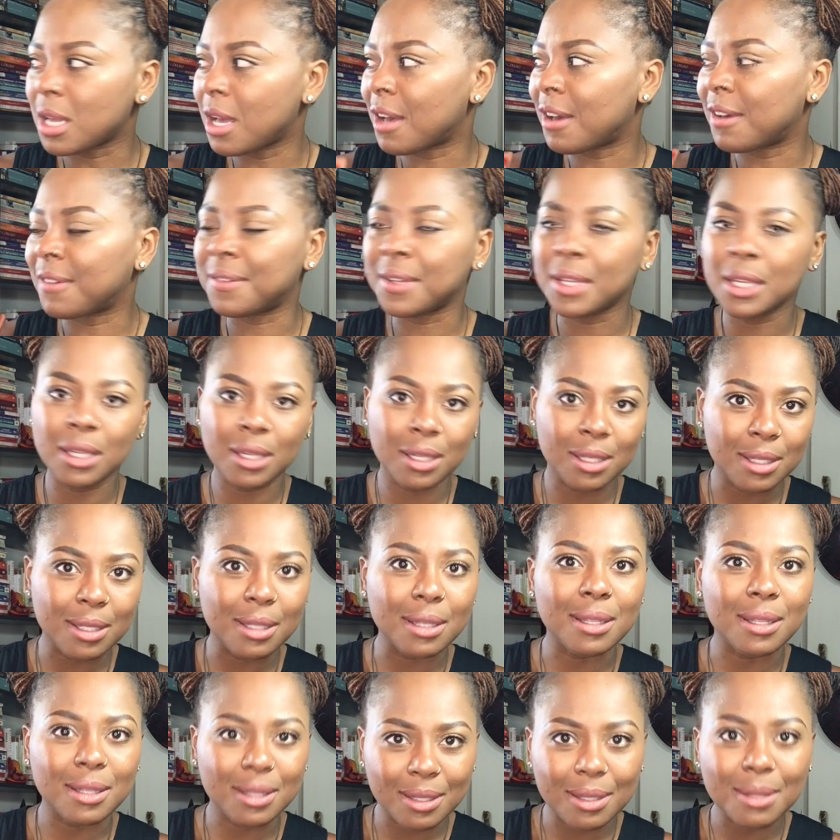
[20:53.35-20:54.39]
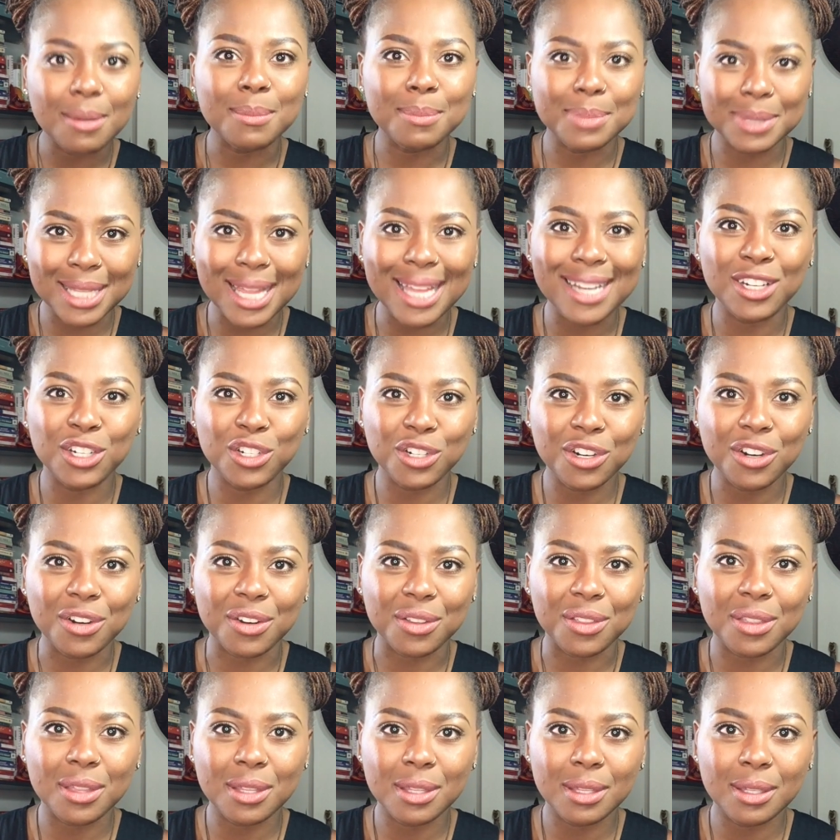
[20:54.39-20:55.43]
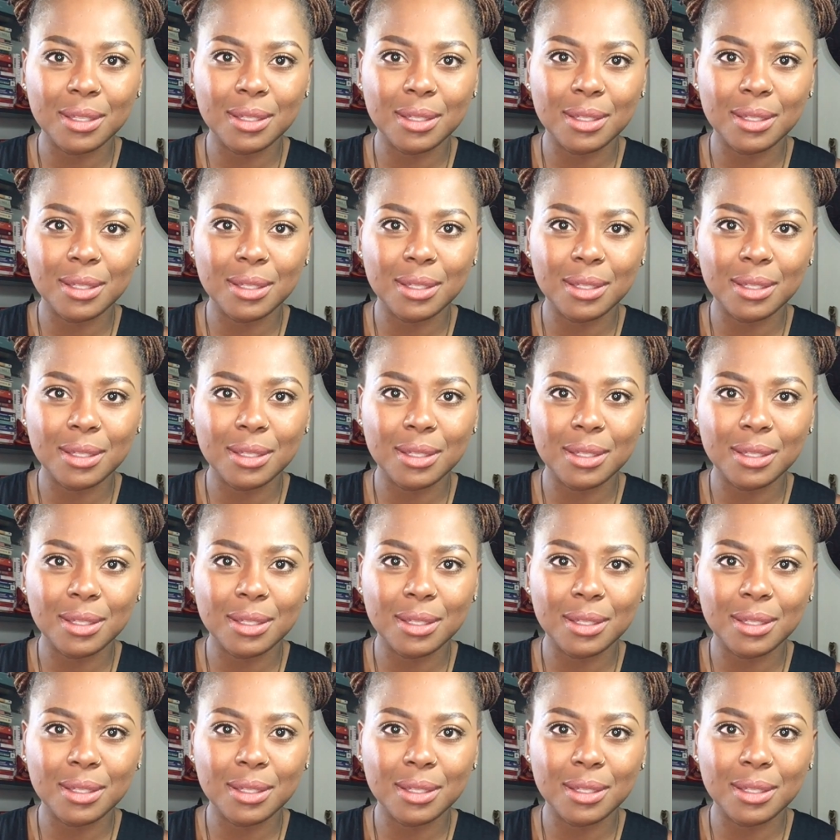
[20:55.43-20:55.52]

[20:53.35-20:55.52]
of planet Earth.